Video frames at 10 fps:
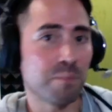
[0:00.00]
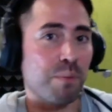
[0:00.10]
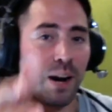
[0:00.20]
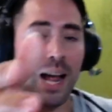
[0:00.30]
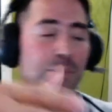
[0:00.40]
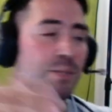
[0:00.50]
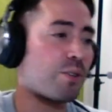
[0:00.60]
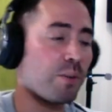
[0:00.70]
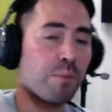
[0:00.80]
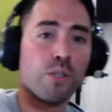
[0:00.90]
Perhaps
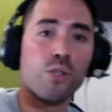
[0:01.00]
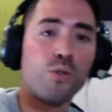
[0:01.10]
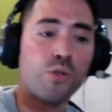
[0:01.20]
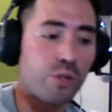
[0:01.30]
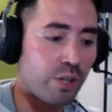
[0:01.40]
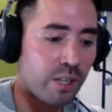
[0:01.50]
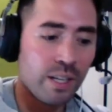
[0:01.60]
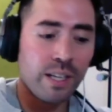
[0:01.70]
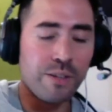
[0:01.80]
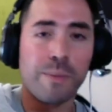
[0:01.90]
you're a producer,
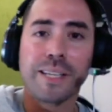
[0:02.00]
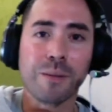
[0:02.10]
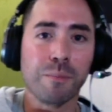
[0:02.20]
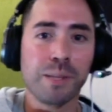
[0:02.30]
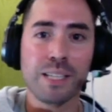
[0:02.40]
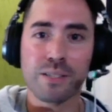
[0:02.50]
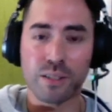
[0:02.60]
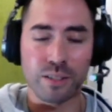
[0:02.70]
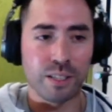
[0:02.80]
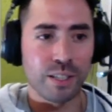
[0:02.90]
you're making beats,
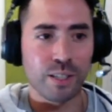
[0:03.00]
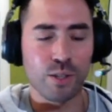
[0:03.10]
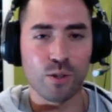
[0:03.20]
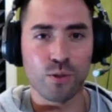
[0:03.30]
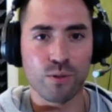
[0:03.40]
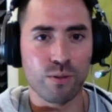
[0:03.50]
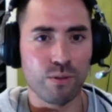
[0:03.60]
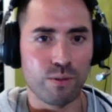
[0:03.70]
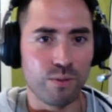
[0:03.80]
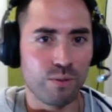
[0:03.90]
and you know you you,